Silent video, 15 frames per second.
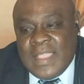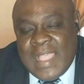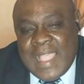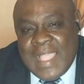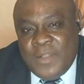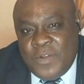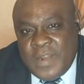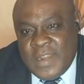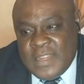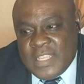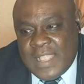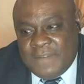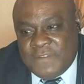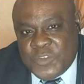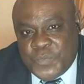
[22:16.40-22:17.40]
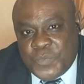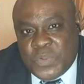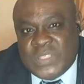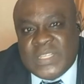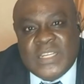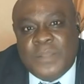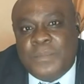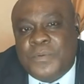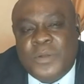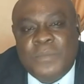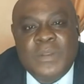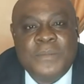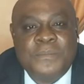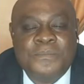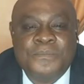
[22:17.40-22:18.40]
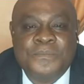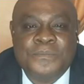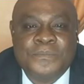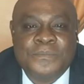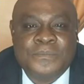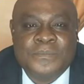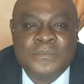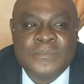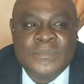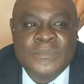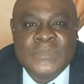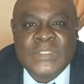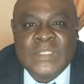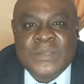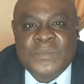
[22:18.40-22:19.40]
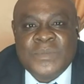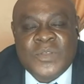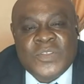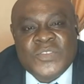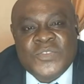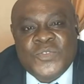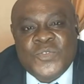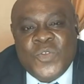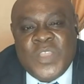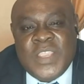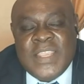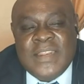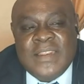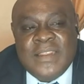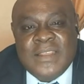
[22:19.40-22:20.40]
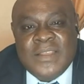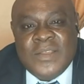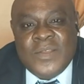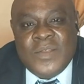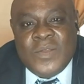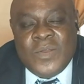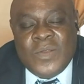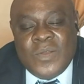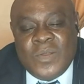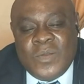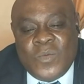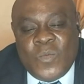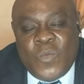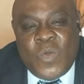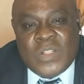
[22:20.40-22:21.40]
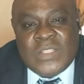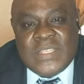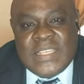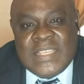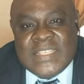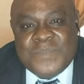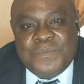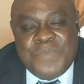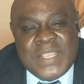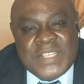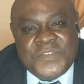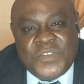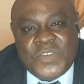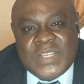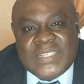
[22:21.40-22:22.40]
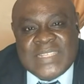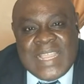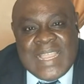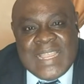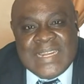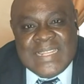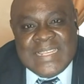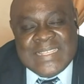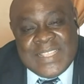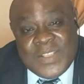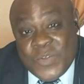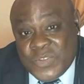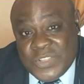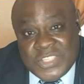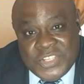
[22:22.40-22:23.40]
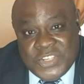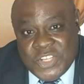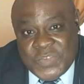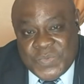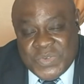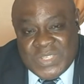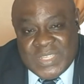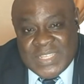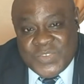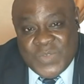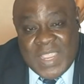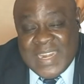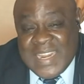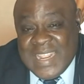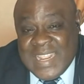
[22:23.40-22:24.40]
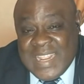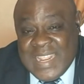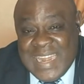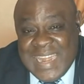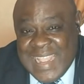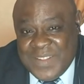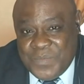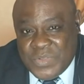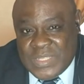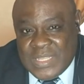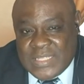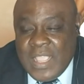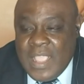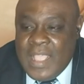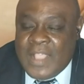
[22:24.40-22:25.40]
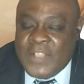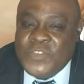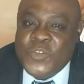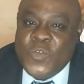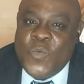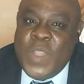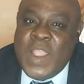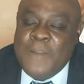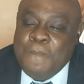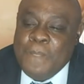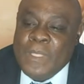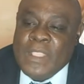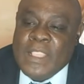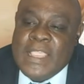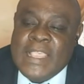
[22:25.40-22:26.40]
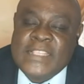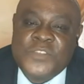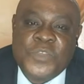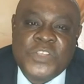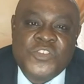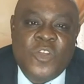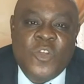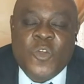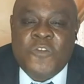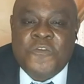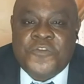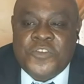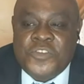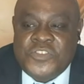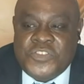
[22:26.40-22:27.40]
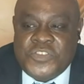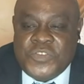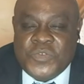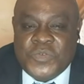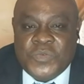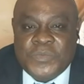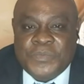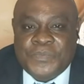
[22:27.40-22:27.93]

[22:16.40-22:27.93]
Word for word: I already have spotted a problem. Because knowing what is best for a child is a continuous process. You are in a learning process. Yes. And so when a situation confronts you,